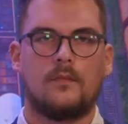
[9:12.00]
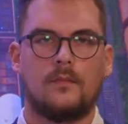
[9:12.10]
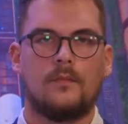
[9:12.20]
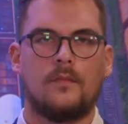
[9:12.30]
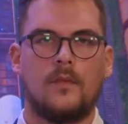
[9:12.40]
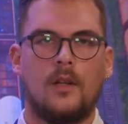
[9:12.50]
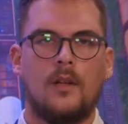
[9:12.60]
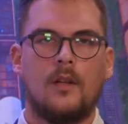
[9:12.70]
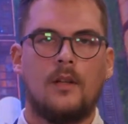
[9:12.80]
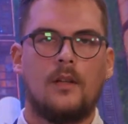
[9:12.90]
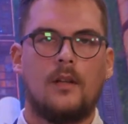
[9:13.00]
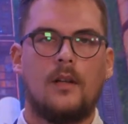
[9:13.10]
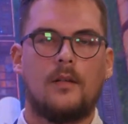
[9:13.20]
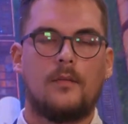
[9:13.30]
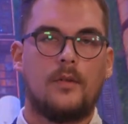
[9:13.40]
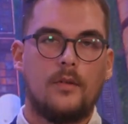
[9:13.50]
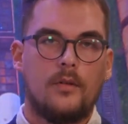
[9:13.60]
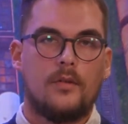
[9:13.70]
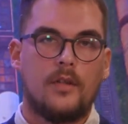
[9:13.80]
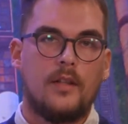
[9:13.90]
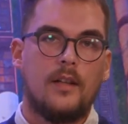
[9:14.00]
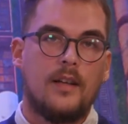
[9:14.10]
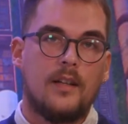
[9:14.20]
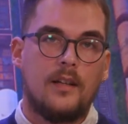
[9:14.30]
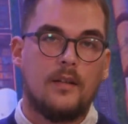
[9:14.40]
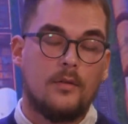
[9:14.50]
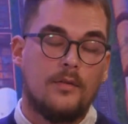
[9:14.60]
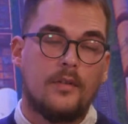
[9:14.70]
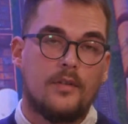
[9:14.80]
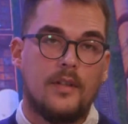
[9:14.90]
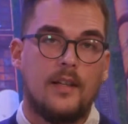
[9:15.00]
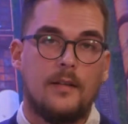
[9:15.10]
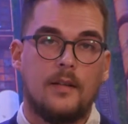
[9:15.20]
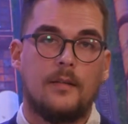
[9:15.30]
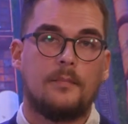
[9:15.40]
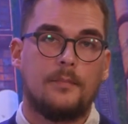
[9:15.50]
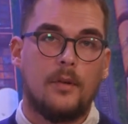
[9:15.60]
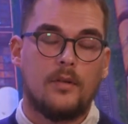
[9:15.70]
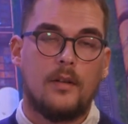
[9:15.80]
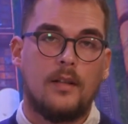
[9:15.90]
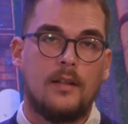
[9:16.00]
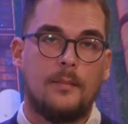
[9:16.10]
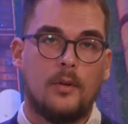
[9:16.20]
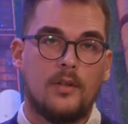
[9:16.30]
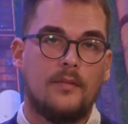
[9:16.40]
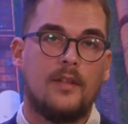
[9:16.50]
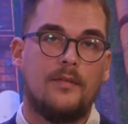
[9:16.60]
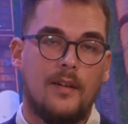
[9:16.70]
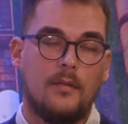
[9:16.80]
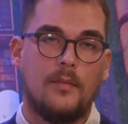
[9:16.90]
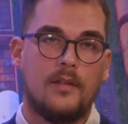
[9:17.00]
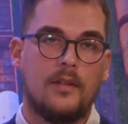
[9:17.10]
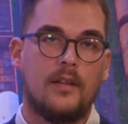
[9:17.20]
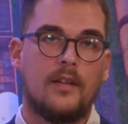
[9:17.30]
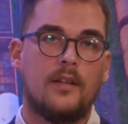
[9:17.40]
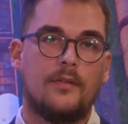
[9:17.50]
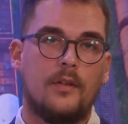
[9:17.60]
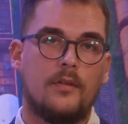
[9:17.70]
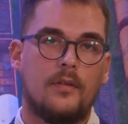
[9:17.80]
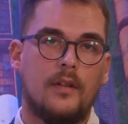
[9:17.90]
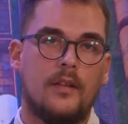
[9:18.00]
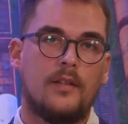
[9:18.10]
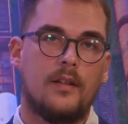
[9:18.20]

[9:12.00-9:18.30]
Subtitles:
Do you foresee any positive developments in the near future in this